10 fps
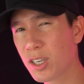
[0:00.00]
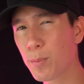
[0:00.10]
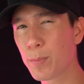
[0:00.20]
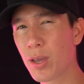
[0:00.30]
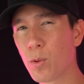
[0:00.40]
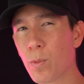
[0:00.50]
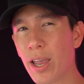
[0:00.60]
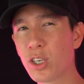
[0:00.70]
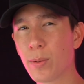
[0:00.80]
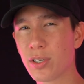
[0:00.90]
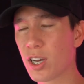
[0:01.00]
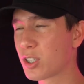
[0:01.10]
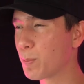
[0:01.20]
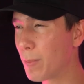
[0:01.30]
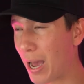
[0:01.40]
seem to be a way to
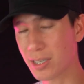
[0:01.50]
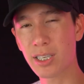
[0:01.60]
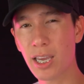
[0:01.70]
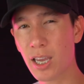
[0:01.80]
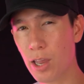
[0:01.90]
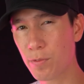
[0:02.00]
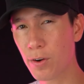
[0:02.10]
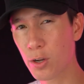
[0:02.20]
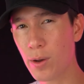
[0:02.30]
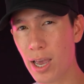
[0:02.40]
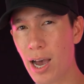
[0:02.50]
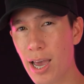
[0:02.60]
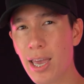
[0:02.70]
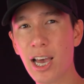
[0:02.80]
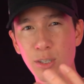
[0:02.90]
adjust masking in Photo
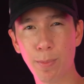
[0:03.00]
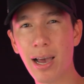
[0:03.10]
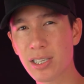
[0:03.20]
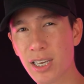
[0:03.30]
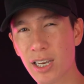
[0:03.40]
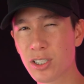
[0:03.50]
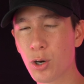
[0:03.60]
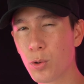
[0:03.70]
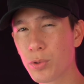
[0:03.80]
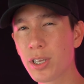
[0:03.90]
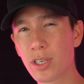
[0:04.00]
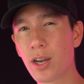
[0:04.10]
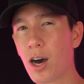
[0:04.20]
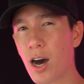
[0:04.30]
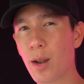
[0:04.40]
AI, as masking is only
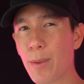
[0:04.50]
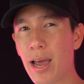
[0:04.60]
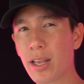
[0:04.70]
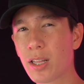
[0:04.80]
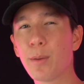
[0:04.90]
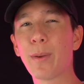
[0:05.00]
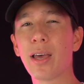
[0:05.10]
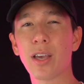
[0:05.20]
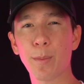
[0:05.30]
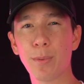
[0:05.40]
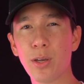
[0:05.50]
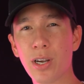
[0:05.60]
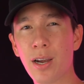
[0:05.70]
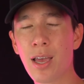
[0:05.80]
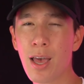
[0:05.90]
done automatically by the
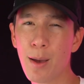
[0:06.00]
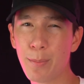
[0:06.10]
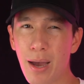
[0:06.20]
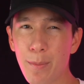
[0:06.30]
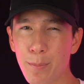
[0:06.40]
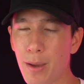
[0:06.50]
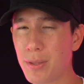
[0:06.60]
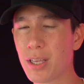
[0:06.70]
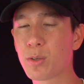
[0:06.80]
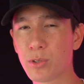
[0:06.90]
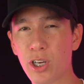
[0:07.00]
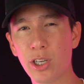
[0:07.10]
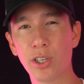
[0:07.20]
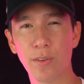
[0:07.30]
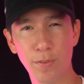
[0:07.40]
computer, but maybe this will change in the